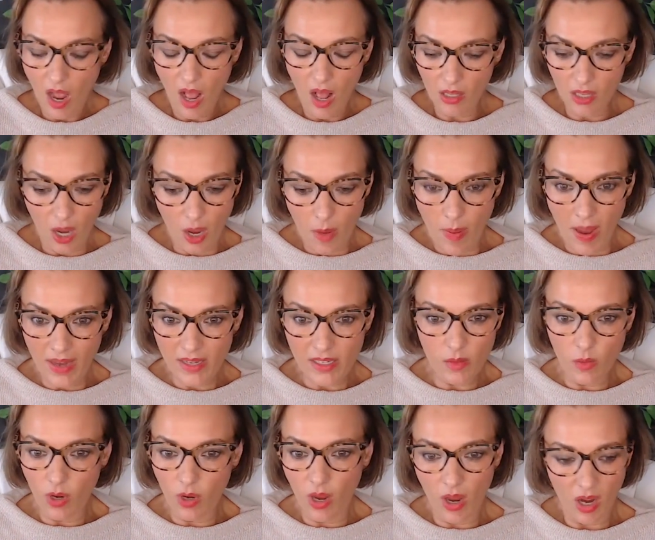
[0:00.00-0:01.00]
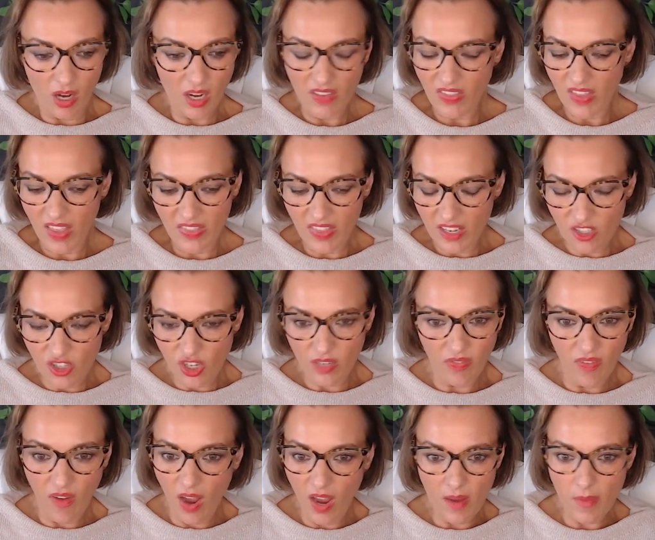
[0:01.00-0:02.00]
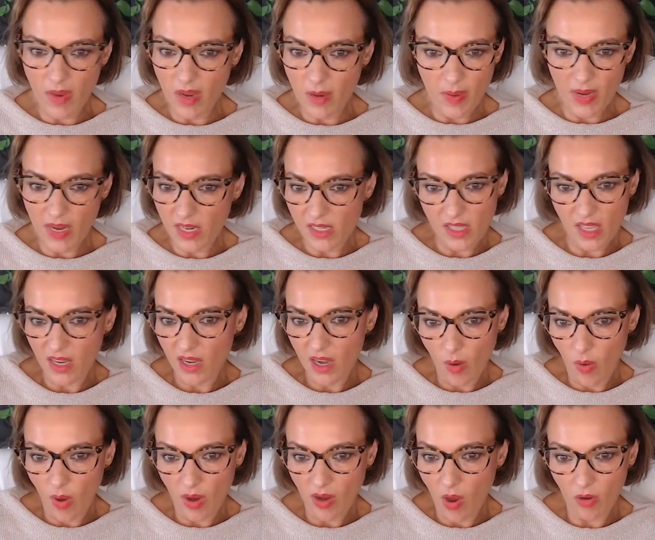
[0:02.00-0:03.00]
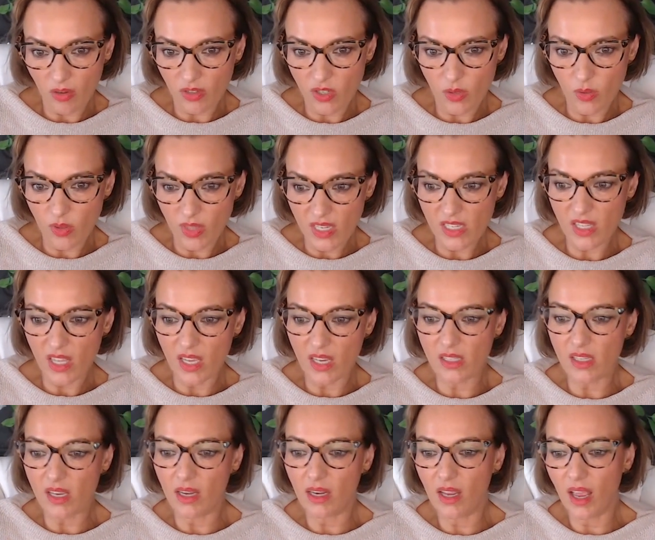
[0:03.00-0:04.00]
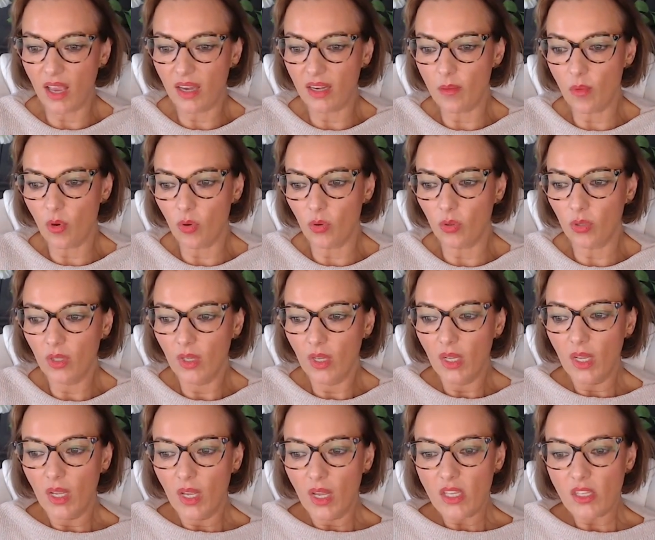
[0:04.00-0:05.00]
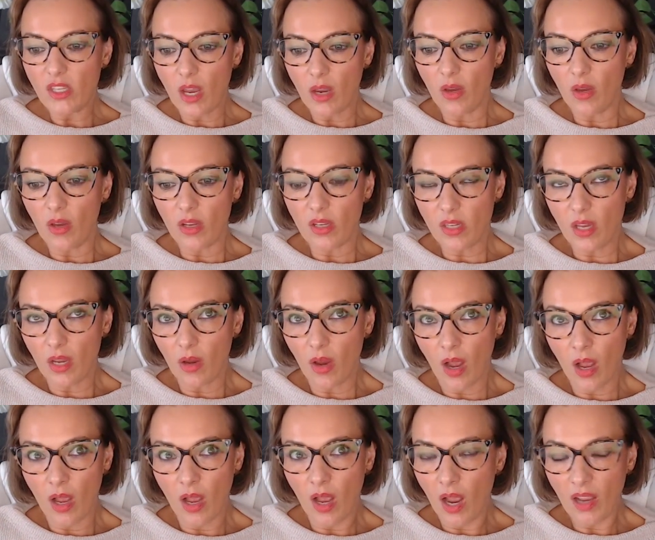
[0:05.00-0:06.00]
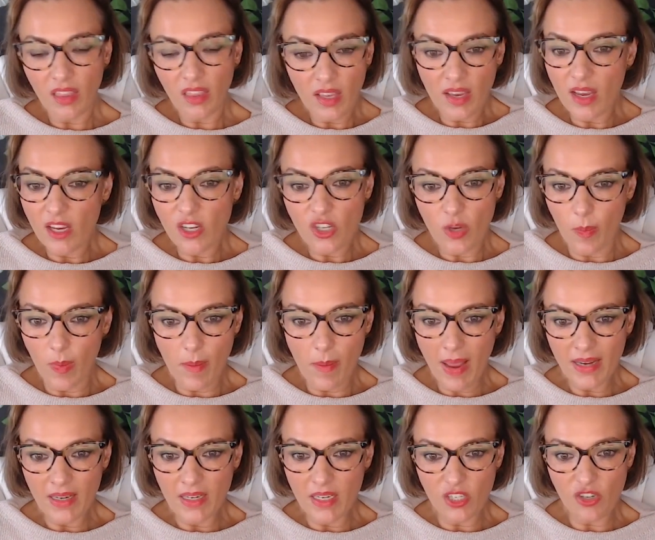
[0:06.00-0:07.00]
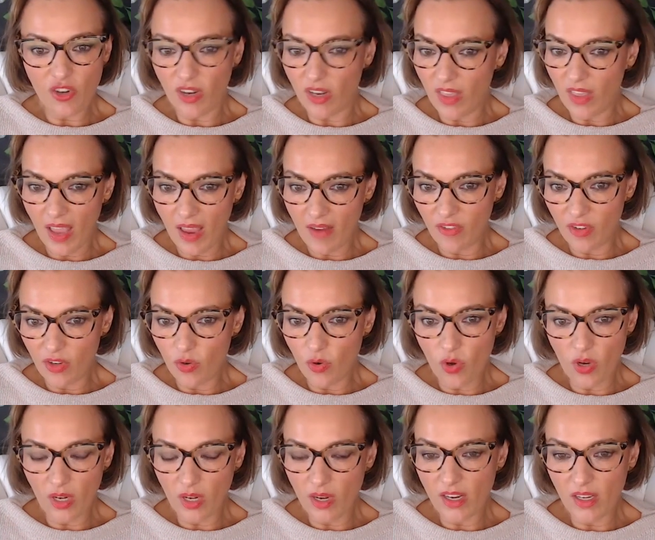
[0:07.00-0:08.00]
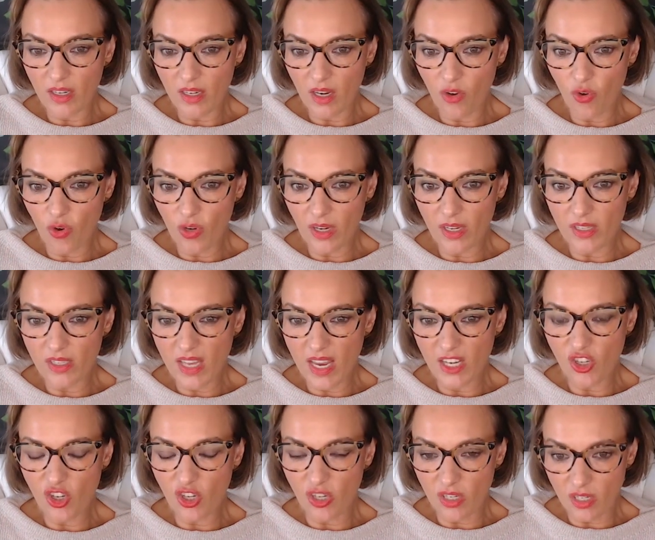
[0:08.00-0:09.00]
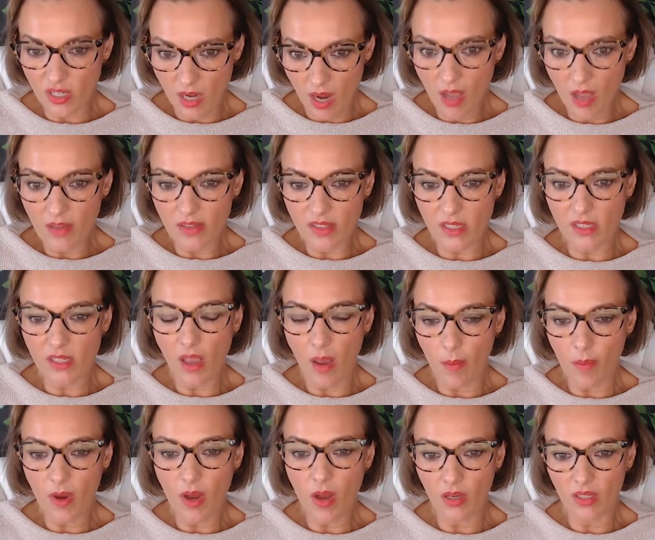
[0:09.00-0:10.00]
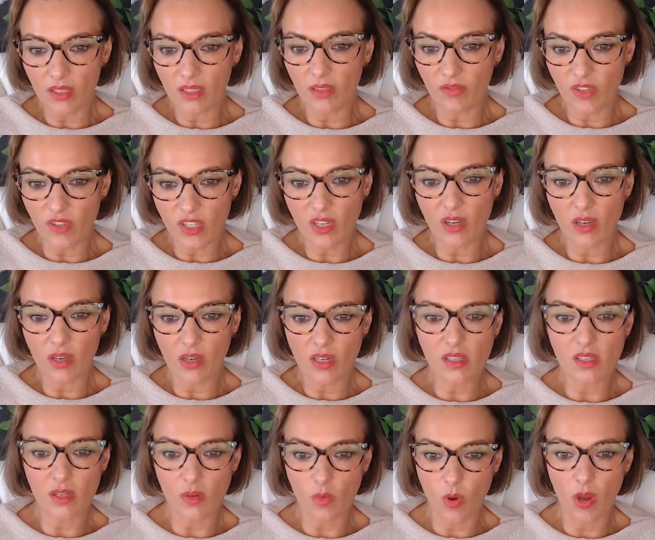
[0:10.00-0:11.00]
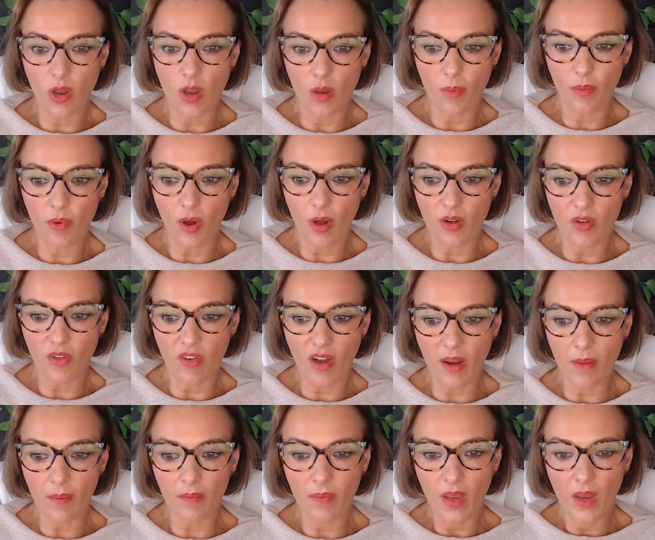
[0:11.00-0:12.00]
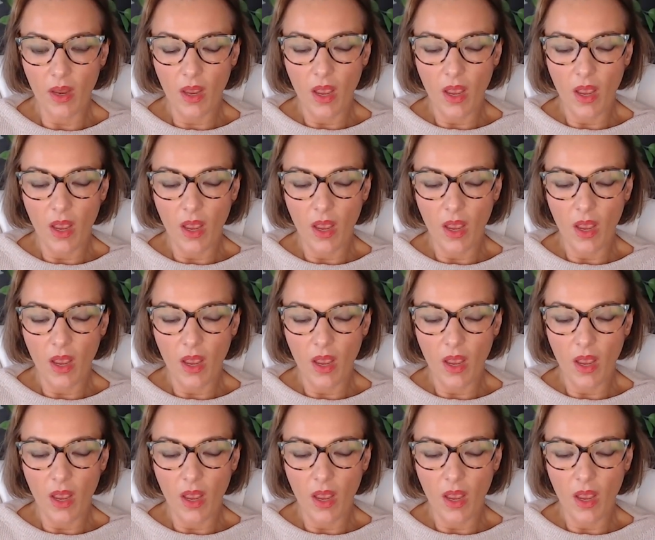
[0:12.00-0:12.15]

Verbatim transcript: i'll go back to work and then they'll just fire me because they know i can't do these things any, anymore so so I think it should be mandatory that every organi- organization does some kind of returners to work program.